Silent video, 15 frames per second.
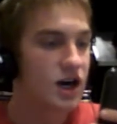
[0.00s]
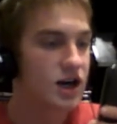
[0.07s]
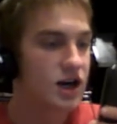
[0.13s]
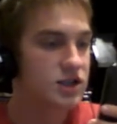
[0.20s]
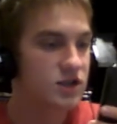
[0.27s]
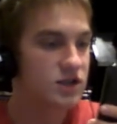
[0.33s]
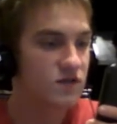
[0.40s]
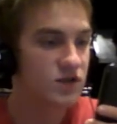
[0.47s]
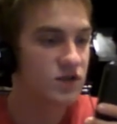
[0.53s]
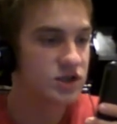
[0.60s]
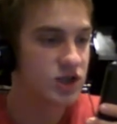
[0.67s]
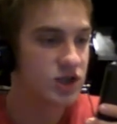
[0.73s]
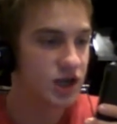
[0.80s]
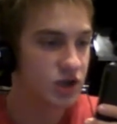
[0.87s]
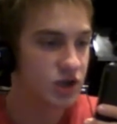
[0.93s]
Uh, so the
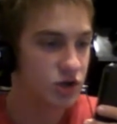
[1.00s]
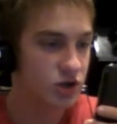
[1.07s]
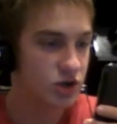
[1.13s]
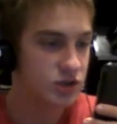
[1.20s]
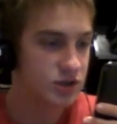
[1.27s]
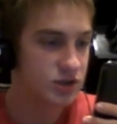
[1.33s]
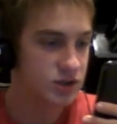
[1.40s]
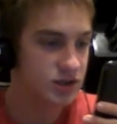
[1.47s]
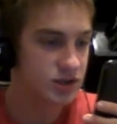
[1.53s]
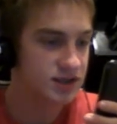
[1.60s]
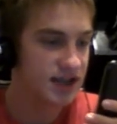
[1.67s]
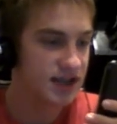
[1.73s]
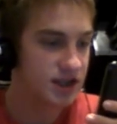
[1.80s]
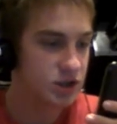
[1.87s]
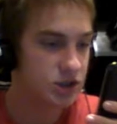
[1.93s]
first shout out goes to
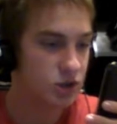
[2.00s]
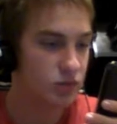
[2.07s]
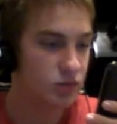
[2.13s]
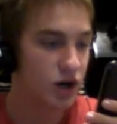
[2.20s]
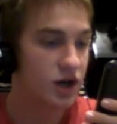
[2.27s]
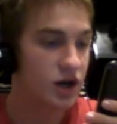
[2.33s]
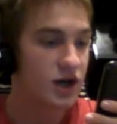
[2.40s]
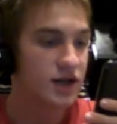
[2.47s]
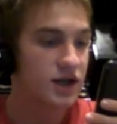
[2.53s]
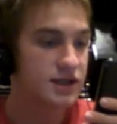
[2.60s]
Zach Sommer,